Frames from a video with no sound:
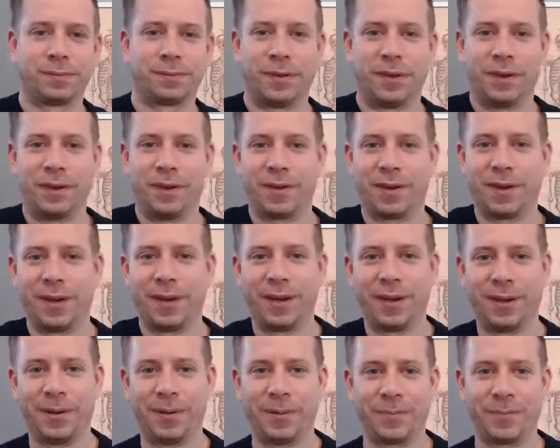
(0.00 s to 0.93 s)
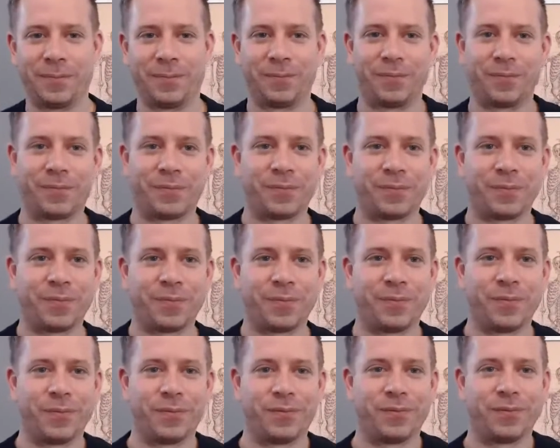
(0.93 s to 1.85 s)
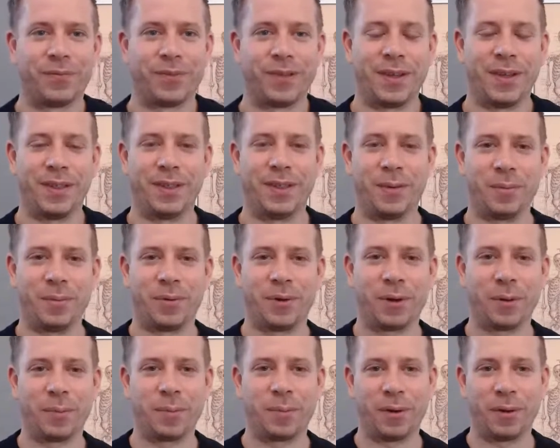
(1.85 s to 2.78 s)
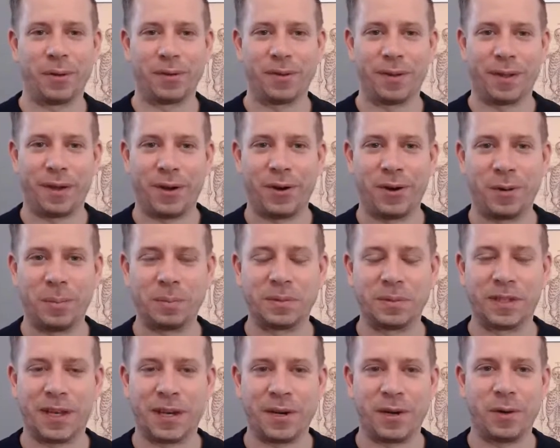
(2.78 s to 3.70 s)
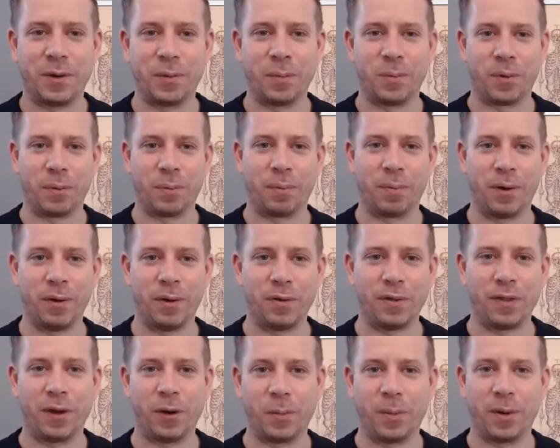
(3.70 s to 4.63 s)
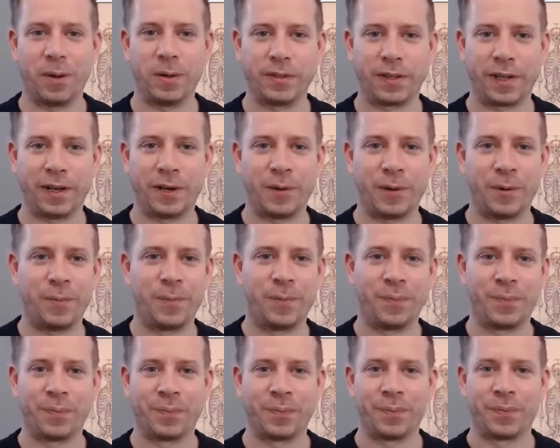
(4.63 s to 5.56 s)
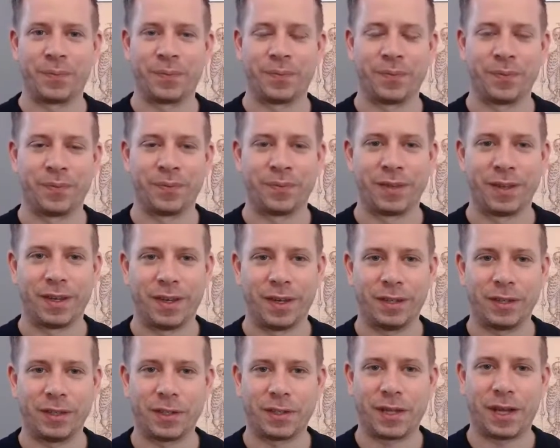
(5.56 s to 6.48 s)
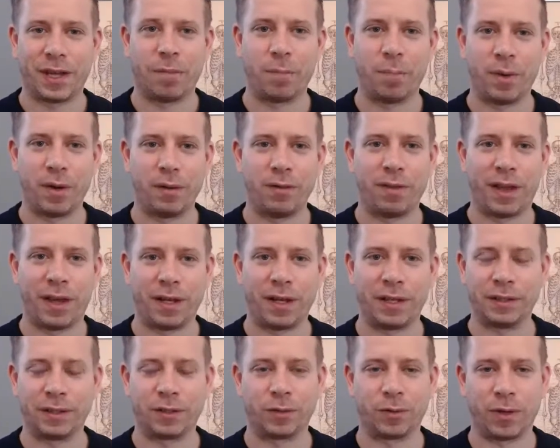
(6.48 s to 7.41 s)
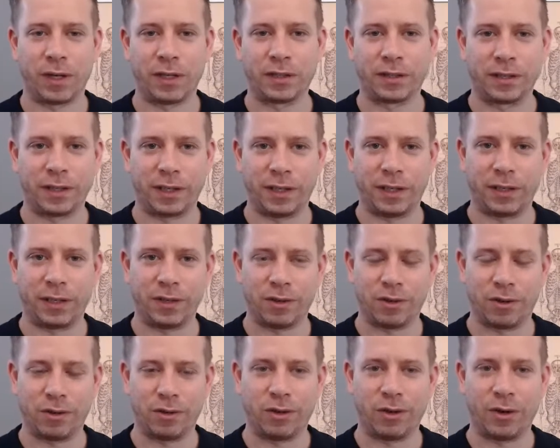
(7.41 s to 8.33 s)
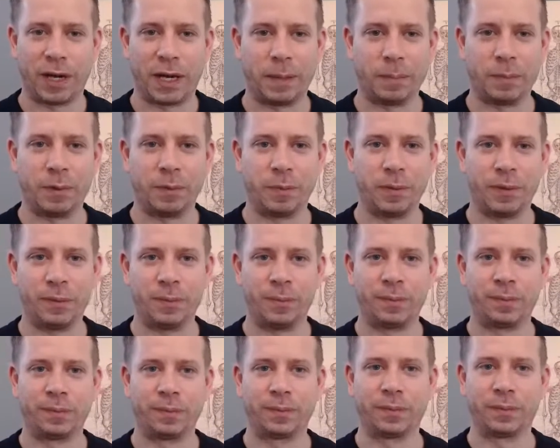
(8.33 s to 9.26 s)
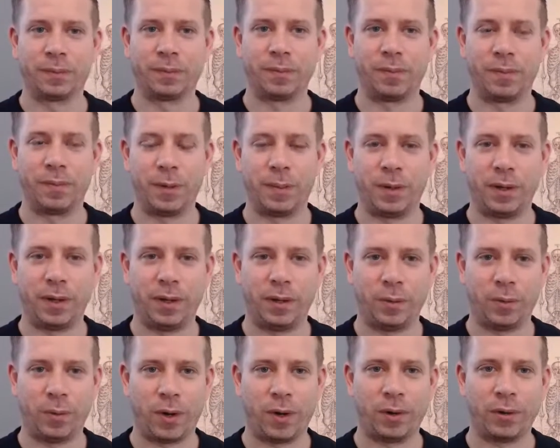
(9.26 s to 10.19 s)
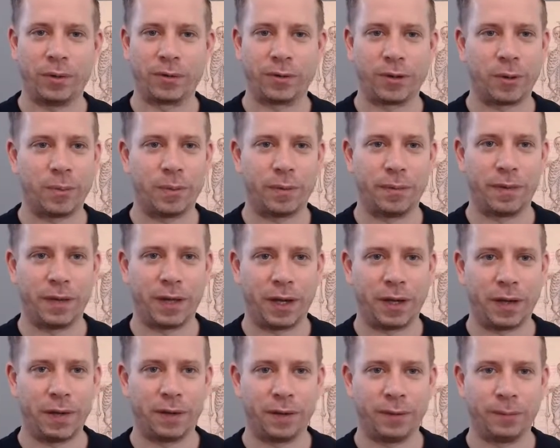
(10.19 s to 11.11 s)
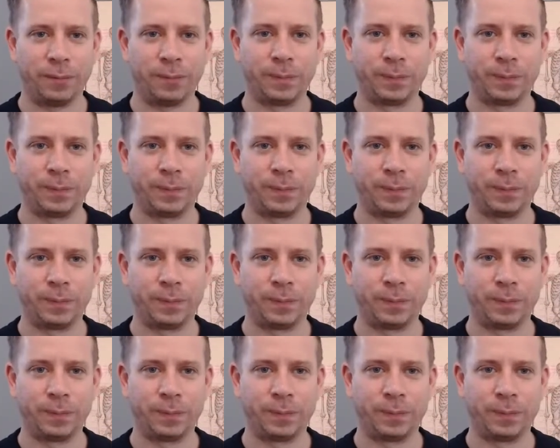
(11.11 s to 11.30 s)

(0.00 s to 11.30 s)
Okay. And then bring both arms out, bring both elbows out. And just have both hands resting on your abdomen, maybe one on top of the other.